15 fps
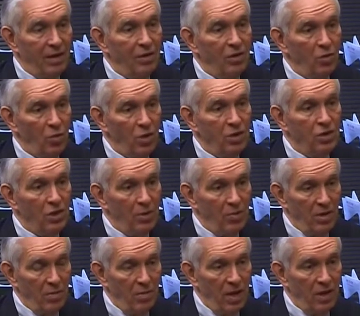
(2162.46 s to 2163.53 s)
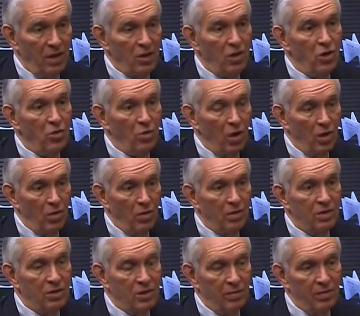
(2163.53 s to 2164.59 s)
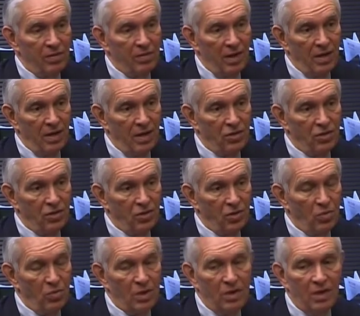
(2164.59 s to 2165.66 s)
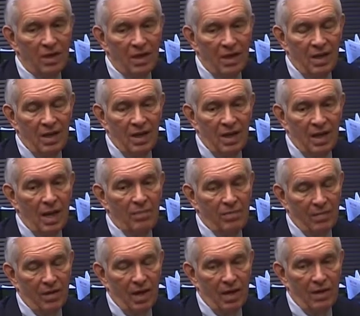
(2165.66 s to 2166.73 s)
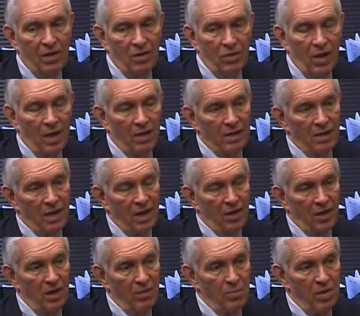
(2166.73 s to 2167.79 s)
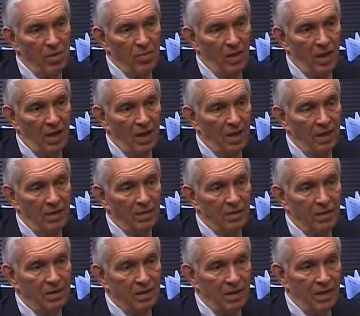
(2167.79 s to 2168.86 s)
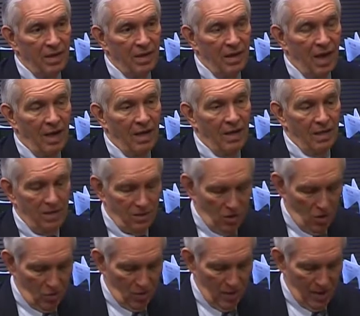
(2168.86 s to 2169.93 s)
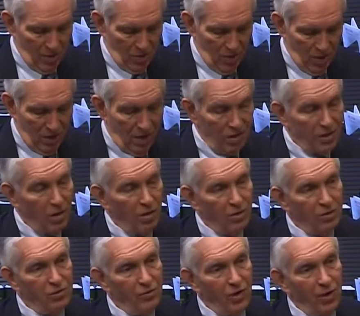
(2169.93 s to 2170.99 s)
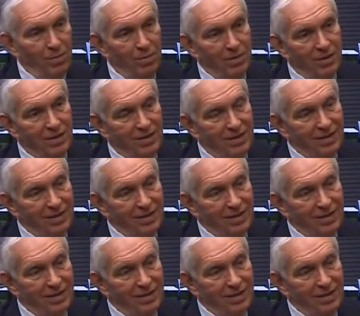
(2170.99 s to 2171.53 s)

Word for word: what something meant in the new law or something of that nature. So, and I'm glad, I could help people out. I didn't talk about it who I got calls from, but